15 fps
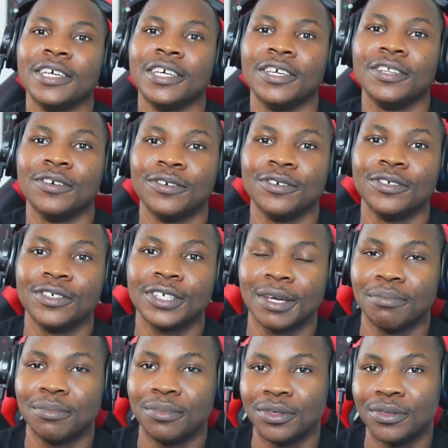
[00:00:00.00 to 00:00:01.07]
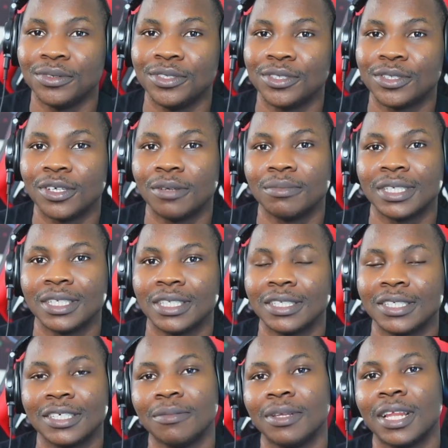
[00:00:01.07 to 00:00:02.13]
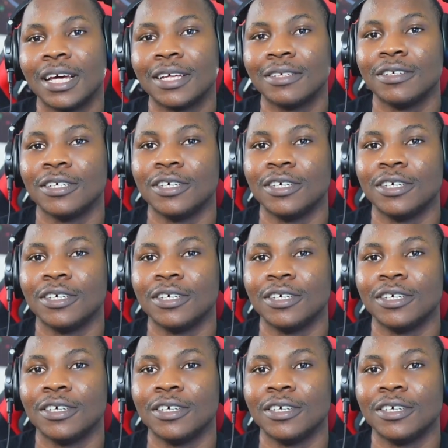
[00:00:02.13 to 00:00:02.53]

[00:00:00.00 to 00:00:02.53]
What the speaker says: You can build something similar,